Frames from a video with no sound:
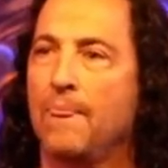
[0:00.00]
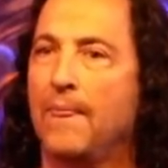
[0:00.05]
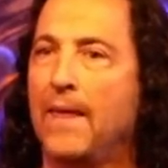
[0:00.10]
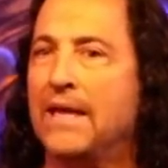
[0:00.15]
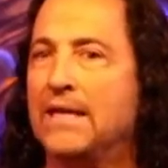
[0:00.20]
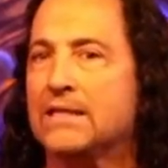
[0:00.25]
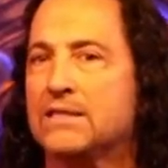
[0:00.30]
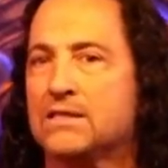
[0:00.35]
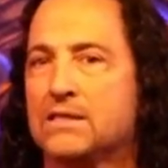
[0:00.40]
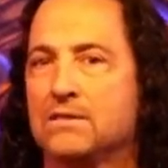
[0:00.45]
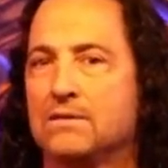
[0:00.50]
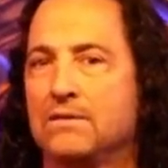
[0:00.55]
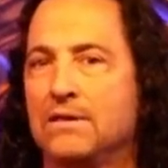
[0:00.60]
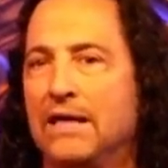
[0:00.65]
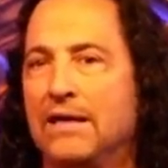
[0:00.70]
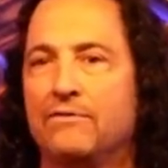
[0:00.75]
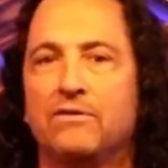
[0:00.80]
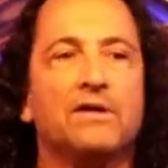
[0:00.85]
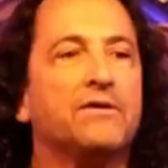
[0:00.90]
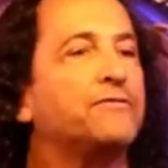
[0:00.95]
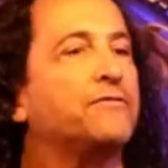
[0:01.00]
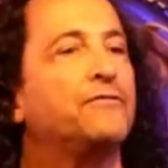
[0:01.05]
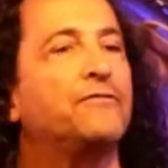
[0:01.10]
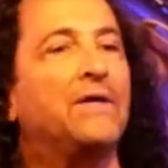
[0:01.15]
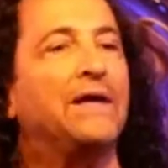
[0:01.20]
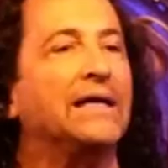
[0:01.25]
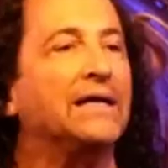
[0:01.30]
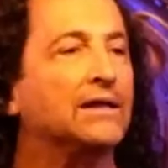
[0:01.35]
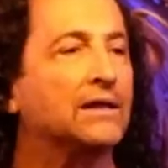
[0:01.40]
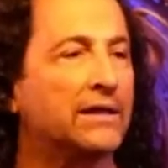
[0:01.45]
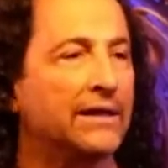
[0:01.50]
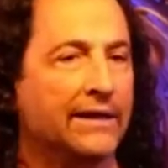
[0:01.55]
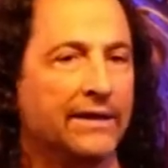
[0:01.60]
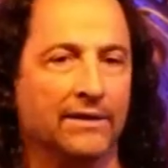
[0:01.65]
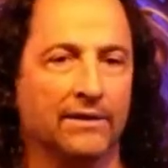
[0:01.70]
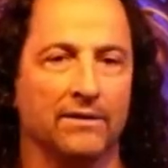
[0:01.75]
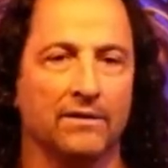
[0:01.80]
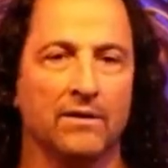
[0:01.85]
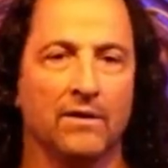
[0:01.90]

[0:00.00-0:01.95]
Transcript: and it's even a feeling